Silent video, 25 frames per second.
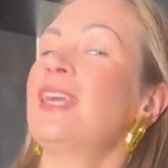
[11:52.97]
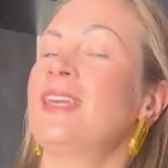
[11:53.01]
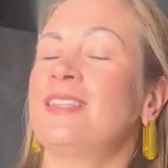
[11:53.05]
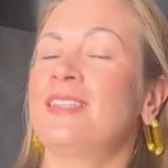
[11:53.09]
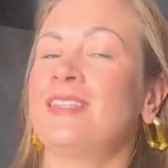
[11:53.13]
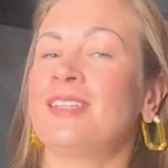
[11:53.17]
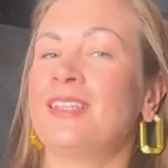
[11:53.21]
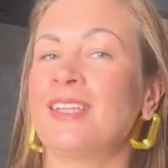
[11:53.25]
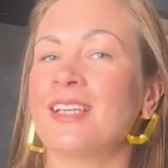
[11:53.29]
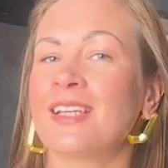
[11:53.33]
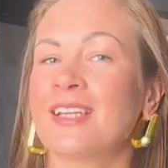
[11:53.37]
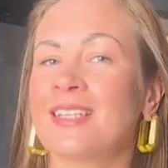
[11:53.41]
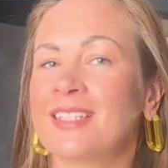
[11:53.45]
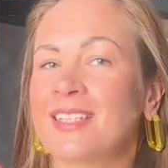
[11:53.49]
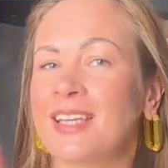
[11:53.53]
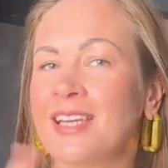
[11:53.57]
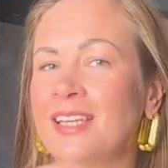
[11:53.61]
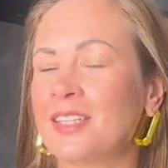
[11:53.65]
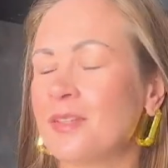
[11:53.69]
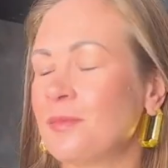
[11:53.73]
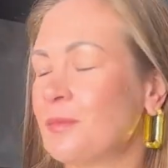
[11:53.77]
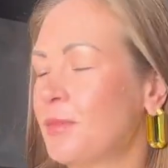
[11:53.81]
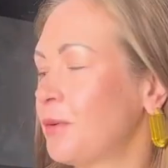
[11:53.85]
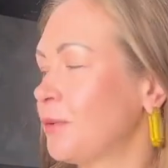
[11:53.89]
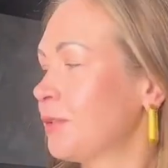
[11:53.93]
the next
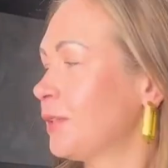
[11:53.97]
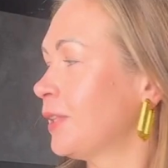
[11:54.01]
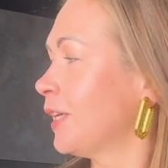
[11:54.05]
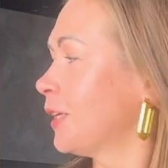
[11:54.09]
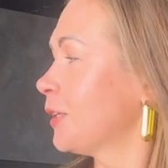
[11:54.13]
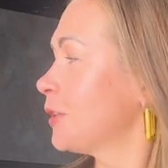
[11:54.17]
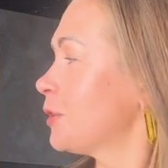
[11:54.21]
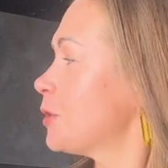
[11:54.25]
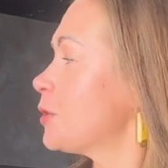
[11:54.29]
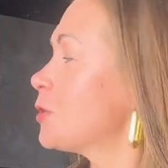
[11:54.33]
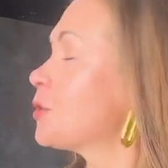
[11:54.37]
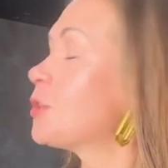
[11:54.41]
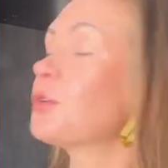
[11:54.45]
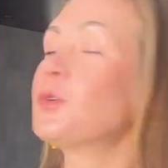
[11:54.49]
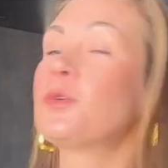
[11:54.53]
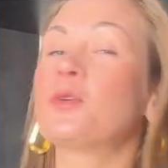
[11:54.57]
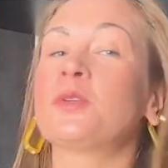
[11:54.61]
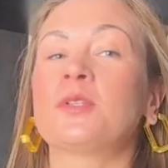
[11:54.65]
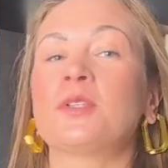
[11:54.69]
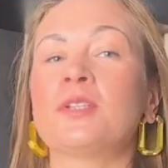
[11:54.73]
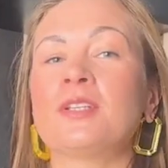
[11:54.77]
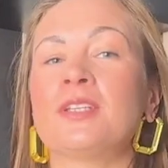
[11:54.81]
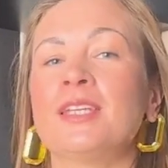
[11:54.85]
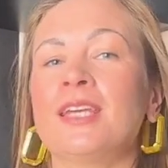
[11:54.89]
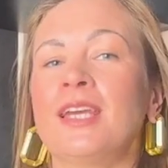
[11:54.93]
item I would like to show you
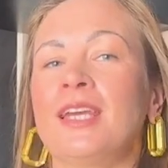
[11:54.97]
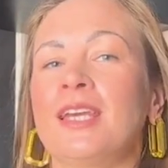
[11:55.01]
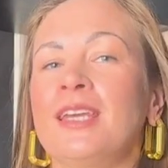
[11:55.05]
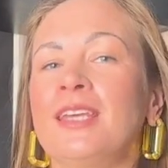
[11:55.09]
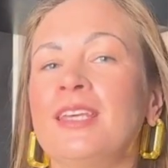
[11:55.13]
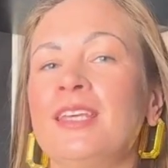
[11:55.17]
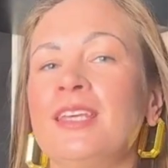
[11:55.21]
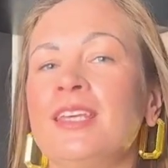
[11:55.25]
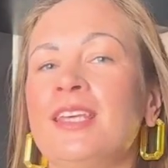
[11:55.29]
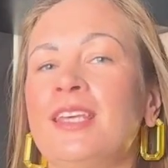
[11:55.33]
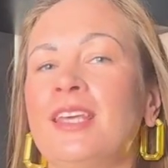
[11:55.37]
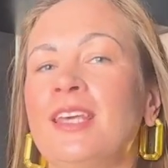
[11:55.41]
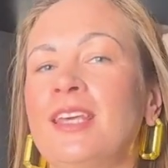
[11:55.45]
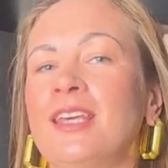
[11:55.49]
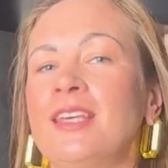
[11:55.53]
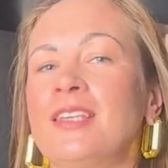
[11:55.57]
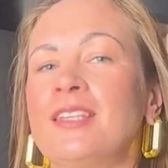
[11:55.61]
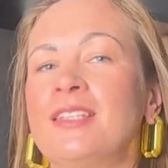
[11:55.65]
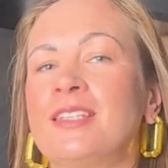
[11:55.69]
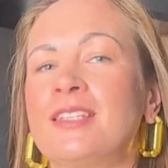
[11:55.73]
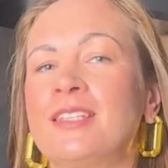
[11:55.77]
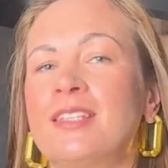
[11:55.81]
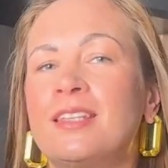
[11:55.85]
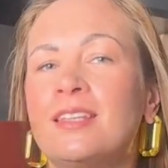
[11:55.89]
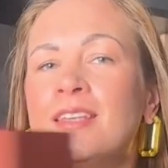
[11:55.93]
today
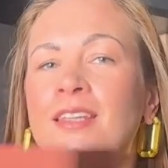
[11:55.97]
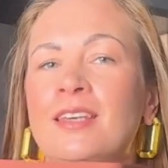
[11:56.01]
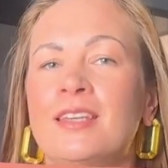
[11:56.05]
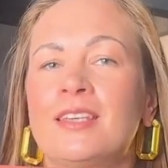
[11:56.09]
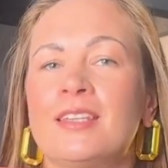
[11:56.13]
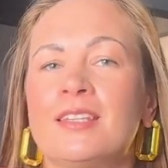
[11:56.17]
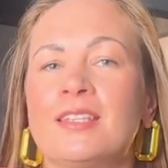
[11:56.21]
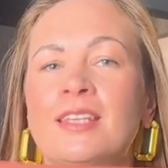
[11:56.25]
is this